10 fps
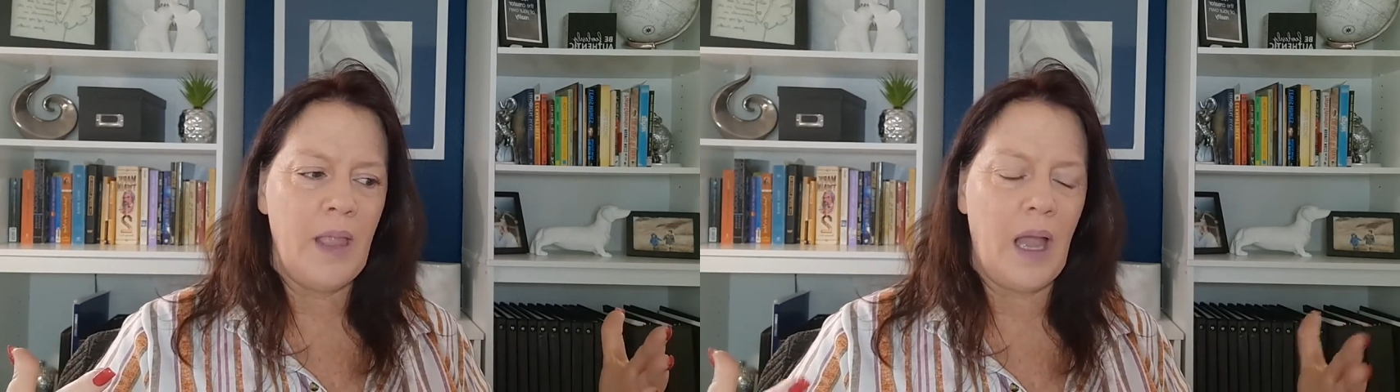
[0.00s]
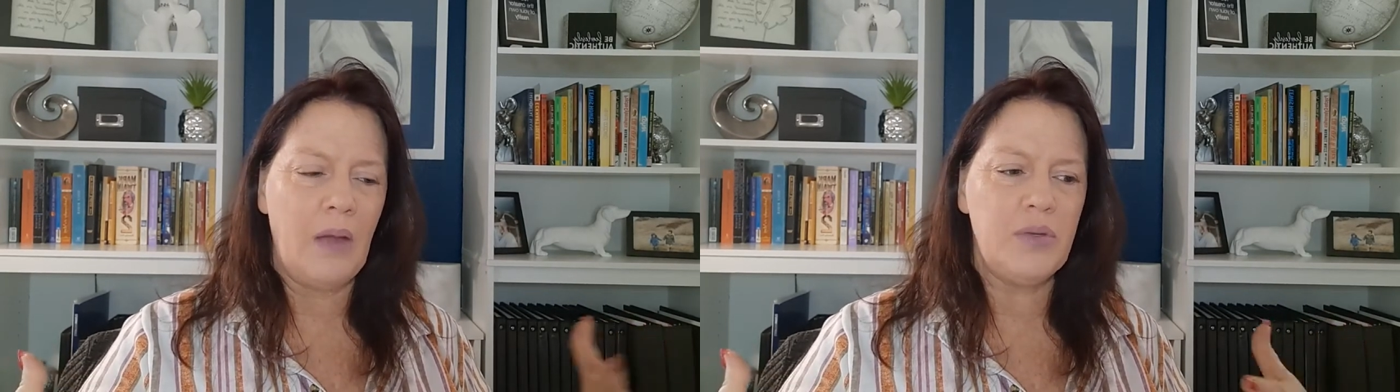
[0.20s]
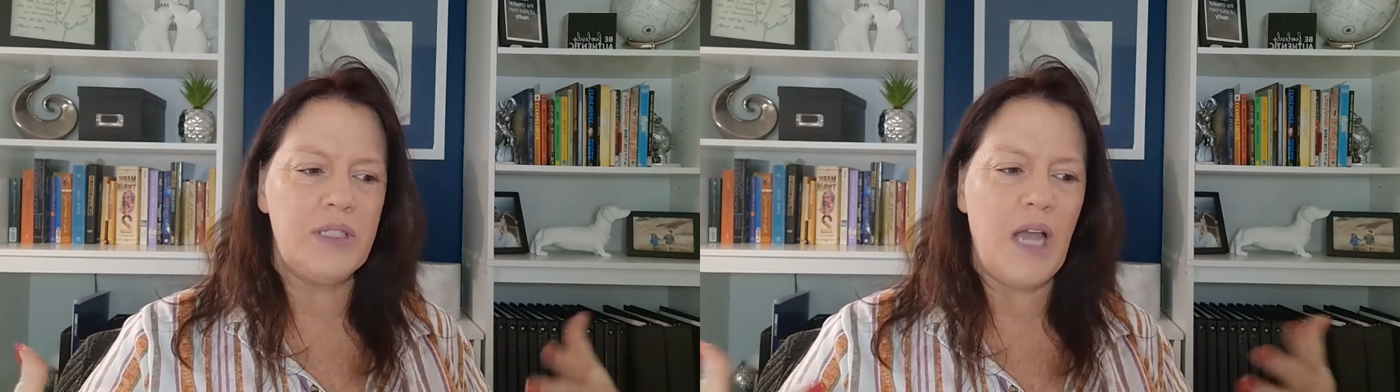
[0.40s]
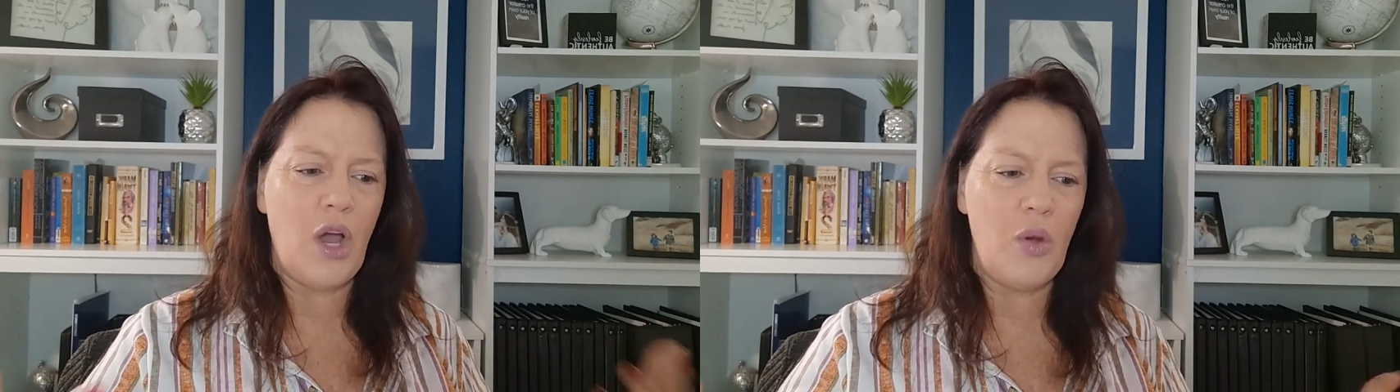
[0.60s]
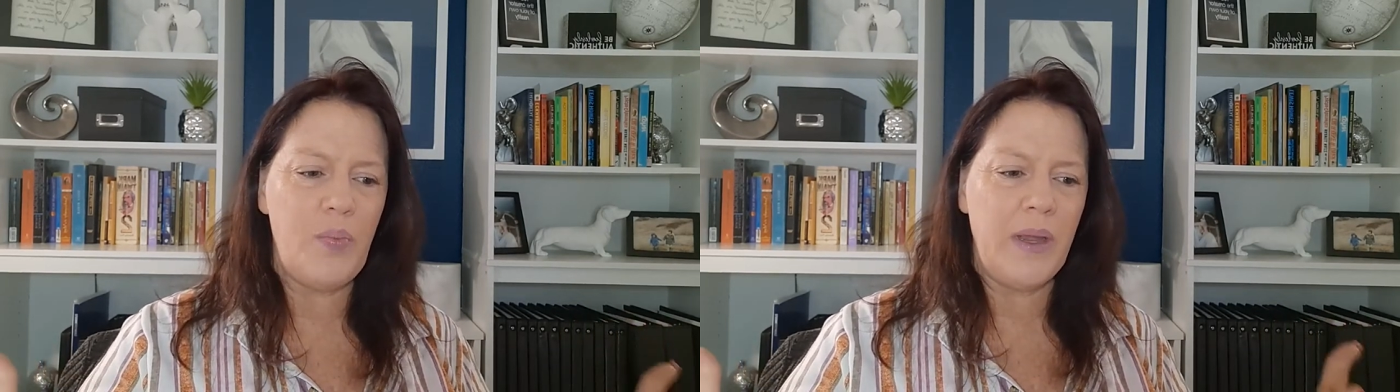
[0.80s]
I was
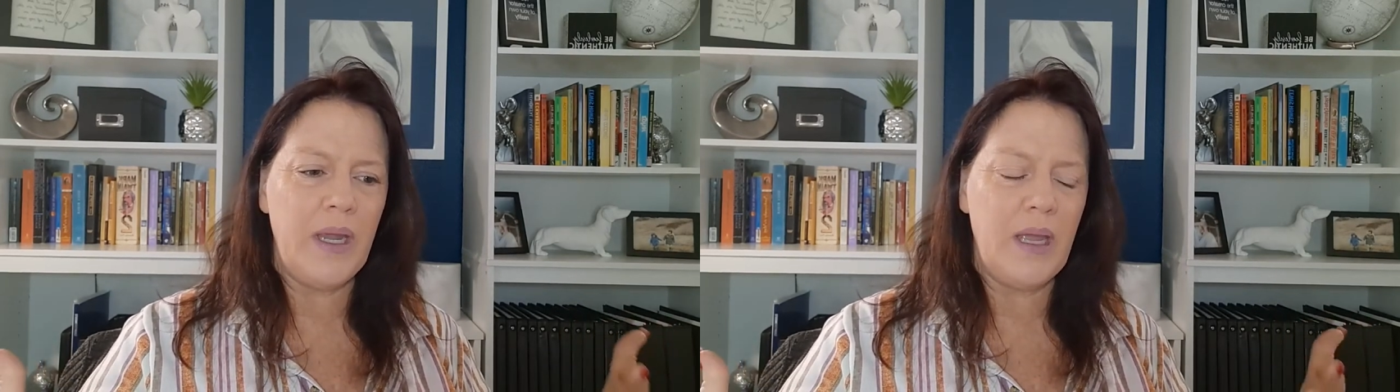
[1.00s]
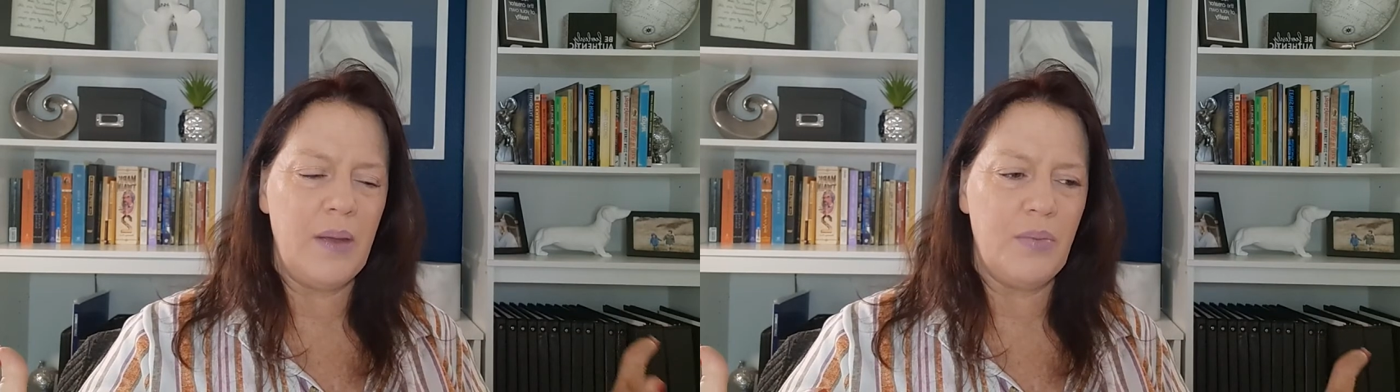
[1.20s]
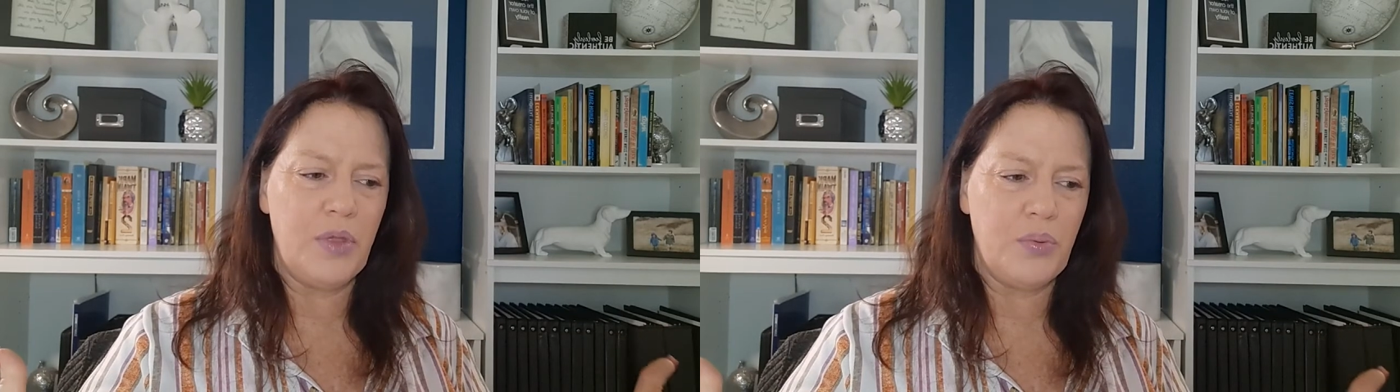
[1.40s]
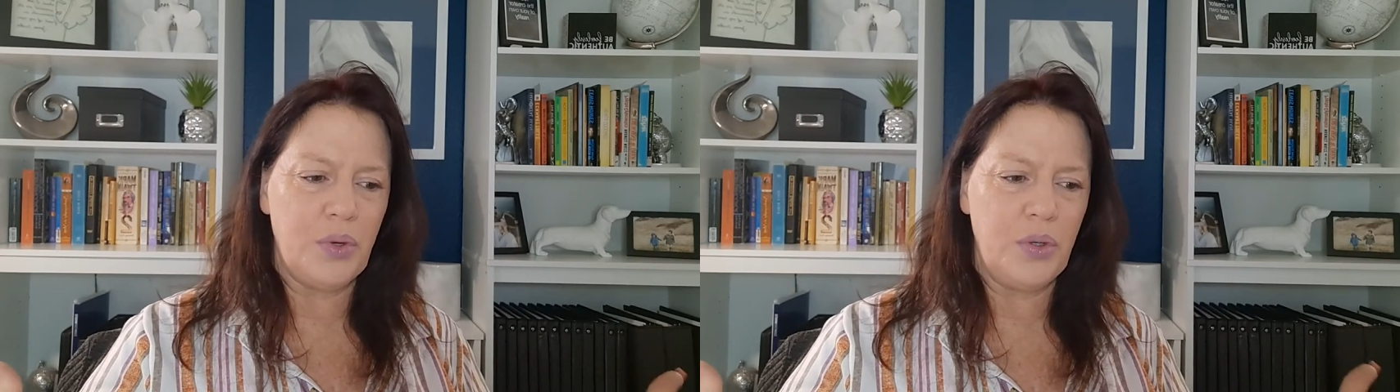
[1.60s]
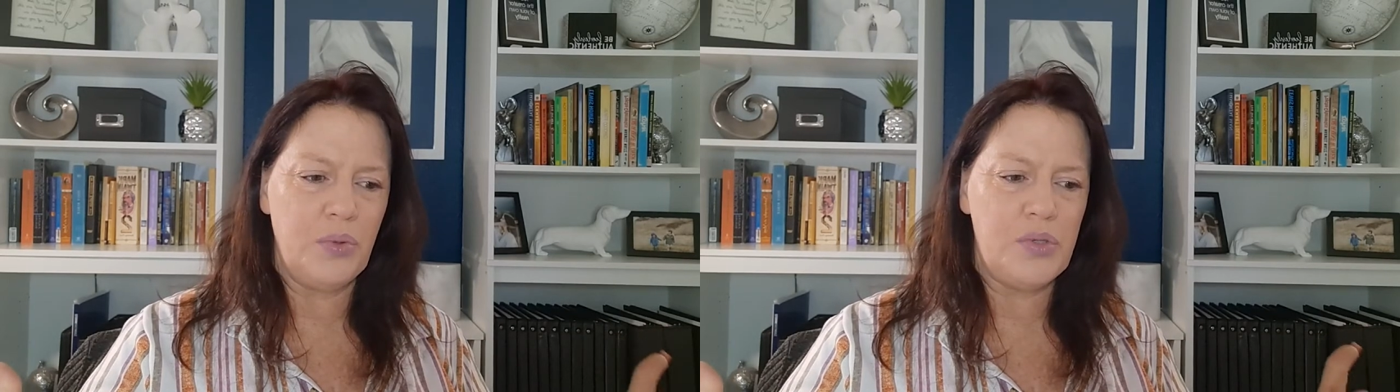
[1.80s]
helping him
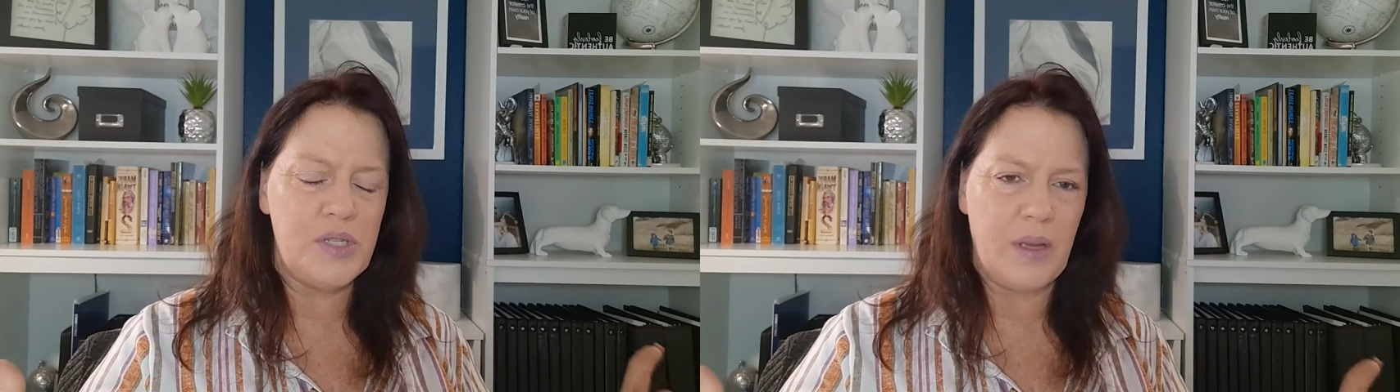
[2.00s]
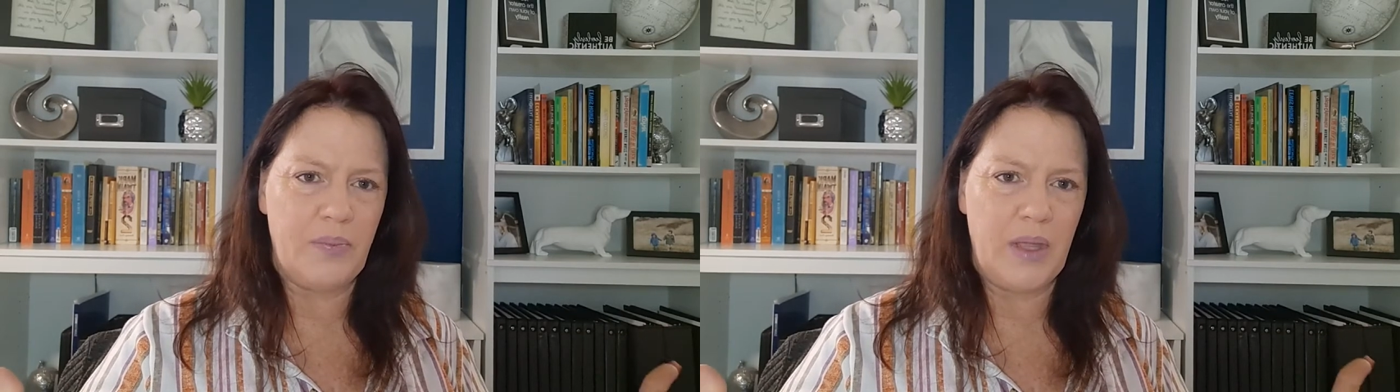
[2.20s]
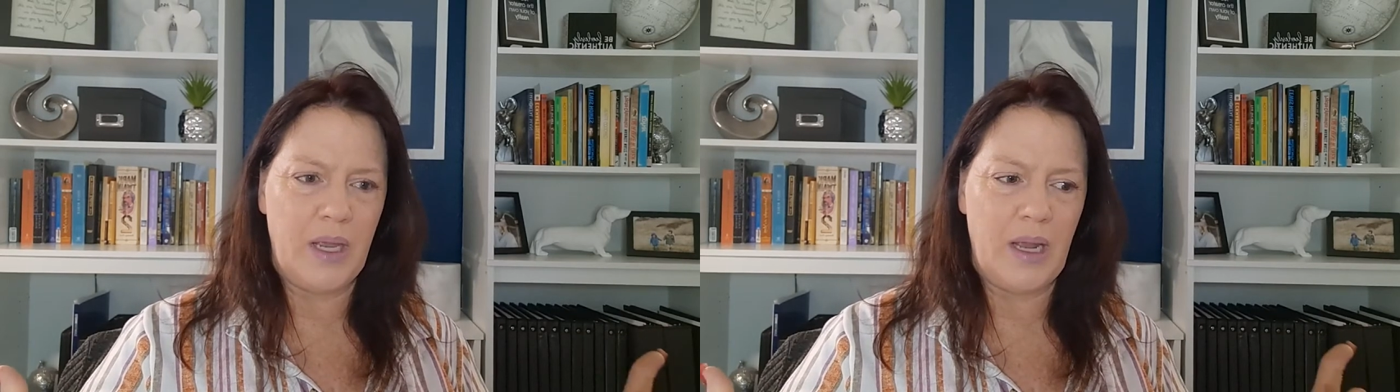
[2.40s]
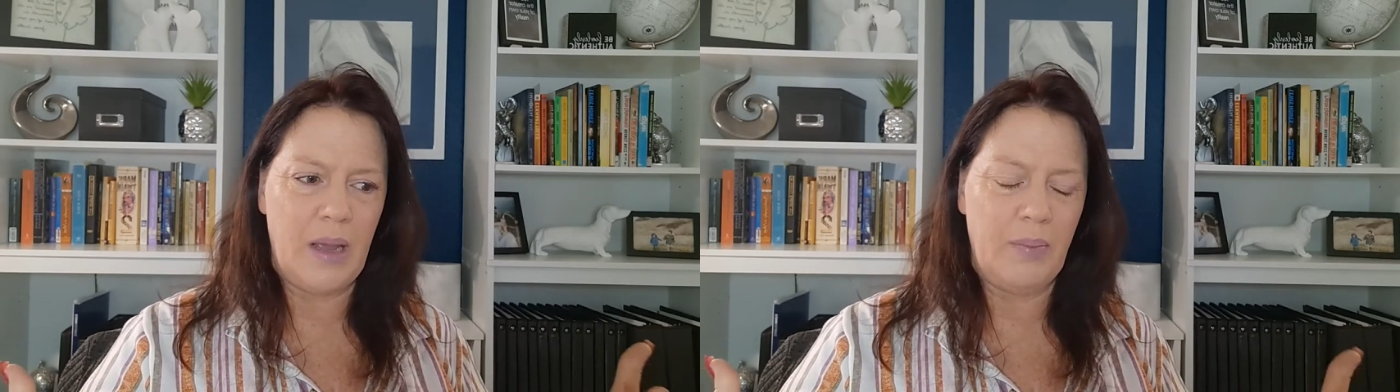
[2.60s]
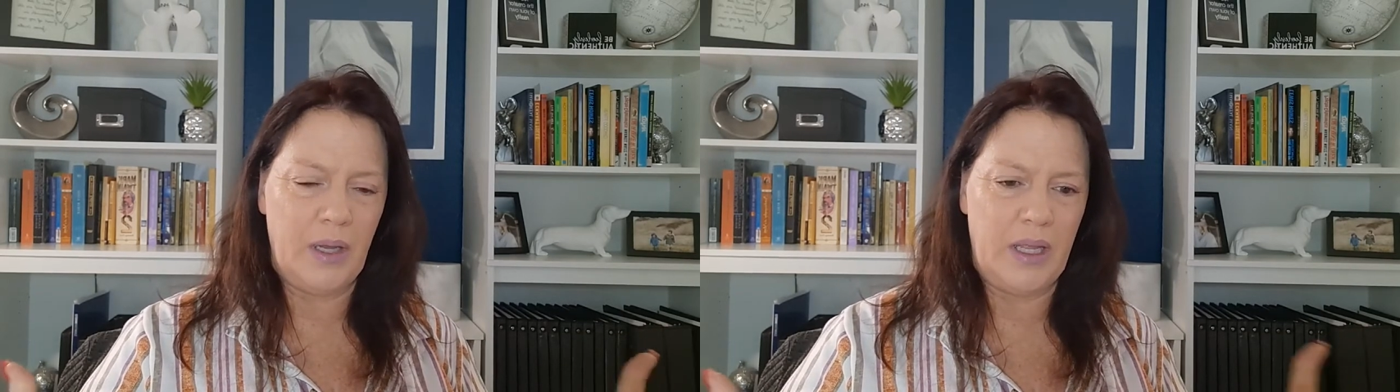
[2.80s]
through something,
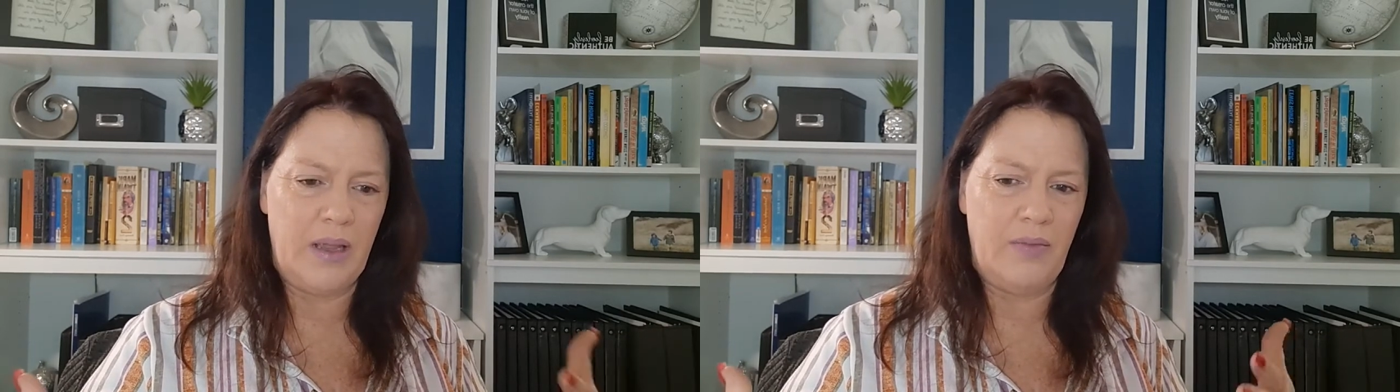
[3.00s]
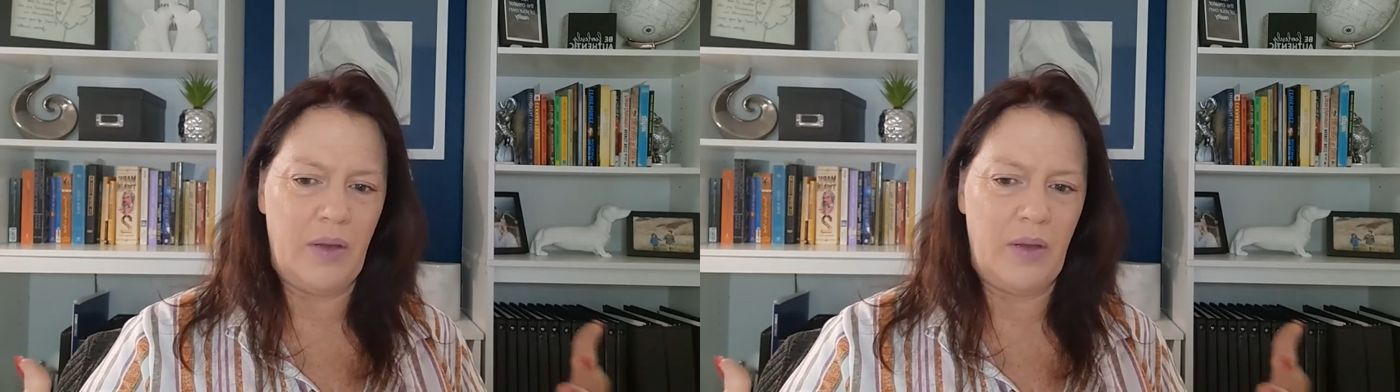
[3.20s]
I believe.